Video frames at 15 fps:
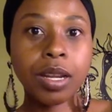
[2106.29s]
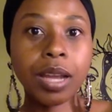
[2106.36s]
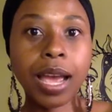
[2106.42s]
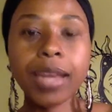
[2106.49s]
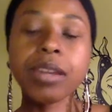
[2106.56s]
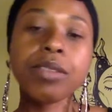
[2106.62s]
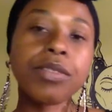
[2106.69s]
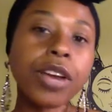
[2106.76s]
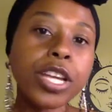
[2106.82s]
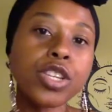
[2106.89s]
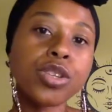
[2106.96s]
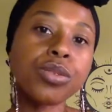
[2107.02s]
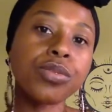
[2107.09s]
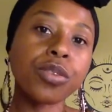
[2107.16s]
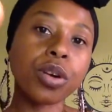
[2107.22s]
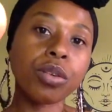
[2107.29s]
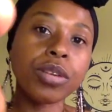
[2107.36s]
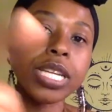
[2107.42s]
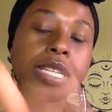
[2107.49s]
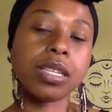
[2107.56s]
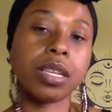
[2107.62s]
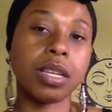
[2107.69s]
I didn't invite you for a
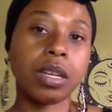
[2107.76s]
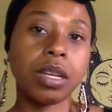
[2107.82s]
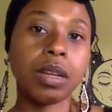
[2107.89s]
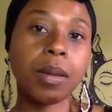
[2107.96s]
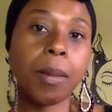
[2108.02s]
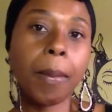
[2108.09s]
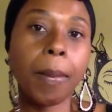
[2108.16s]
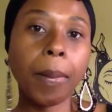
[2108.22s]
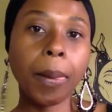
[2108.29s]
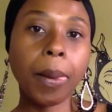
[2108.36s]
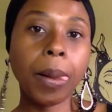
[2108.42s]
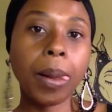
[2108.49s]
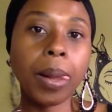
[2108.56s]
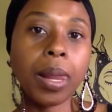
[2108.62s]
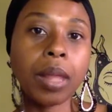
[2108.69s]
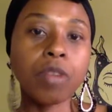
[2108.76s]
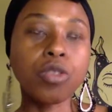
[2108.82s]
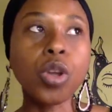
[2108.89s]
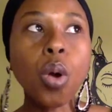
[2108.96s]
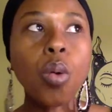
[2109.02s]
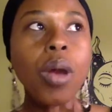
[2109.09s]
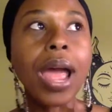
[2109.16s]
reason.
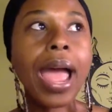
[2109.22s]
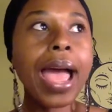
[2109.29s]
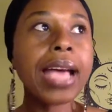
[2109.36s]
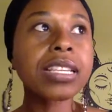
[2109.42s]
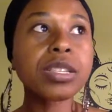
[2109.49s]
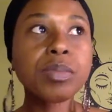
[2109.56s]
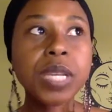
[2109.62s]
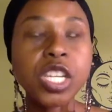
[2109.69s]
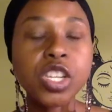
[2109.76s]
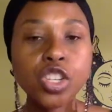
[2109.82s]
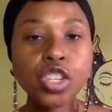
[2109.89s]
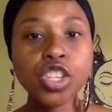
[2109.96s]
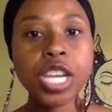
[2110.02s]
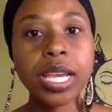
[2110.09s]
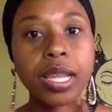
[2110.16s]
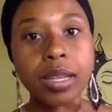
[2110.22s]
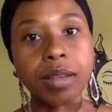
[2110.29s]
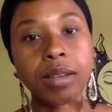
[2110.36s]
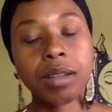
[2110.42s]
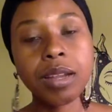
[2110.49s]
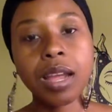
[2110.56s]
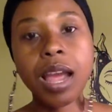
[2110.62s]
Don't ask me shit.
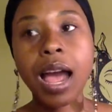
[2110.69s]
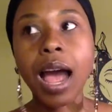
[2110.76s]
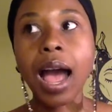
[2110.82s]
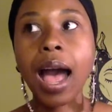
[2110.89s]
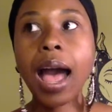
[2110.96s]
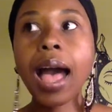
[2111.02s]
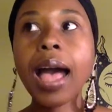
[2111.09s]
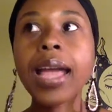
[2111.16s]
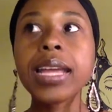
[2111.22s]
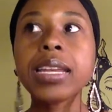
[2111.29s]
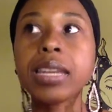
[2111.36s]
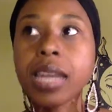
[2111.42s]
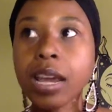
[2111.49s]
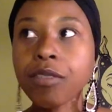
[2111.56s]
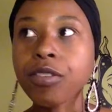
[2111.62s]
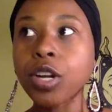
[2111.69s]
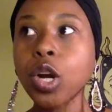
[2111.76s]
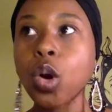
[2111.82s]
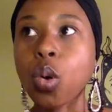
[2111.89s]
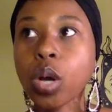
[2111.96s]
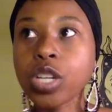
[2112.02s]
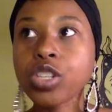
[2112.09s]
I never
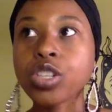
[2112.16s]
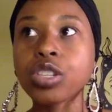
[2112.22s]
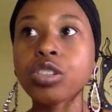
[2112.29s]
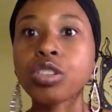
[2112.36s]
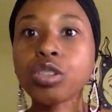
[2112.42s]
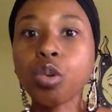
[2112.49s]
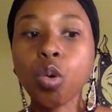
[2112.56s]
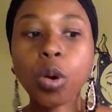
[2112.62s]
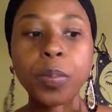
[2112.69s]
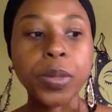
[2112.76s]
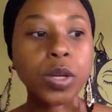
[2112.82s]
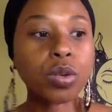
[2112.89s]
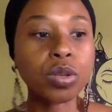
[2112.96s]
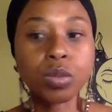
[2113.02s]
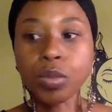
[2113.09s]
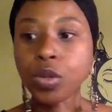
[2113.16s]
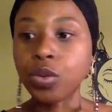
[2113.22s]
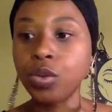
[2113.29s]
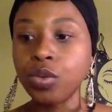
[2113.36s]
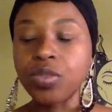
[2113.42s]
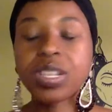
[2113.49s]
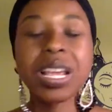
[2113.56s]
question Scorpio's
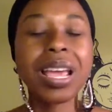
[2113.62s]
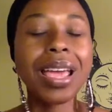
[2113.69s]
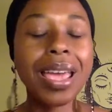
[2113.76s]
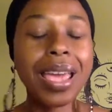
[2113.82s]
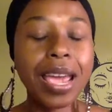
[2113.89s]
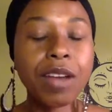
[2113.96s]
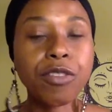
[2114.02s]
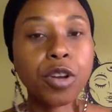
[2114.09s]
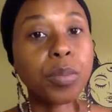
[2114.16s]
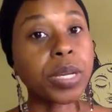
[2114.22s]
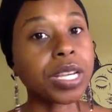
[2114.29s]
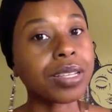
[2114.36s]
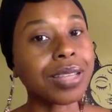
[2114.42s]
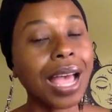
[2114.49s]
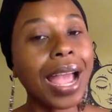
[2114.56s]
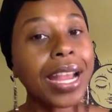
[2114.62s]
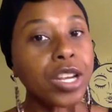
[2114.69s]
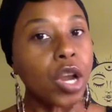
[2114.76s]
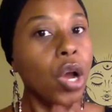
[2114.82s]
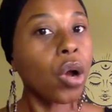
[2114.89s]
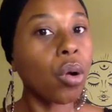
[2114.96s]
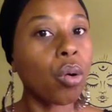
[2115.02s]
moves, ever, because I
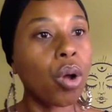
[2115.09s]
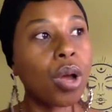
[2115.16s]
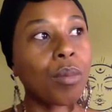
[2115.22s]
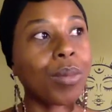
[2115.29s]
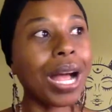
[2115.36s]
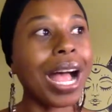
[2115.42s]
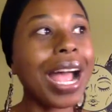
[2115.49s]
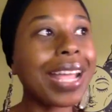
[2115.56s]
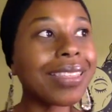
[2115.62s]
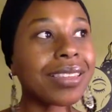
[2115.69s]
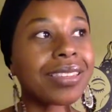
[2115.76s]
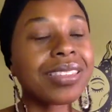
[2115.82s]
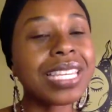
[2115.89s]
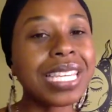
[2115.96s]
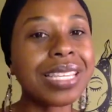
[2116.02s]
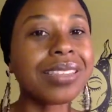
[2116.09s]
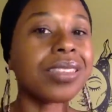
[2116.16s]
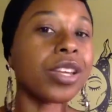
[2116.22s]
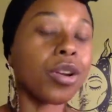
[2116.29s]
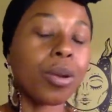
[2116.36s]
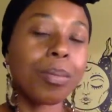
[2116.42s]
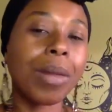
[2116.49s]
know behind the scenes
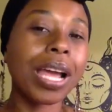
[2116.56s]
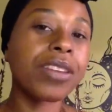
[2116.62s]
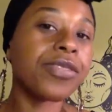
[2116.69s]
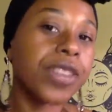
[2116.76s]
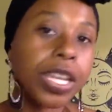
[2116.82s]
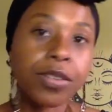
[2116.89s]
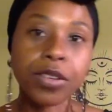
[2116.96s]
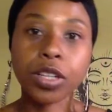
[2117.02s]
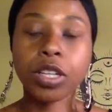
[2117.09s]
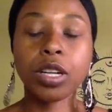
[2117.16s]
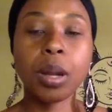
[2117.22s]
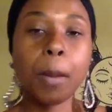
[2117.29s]
they're in my favor.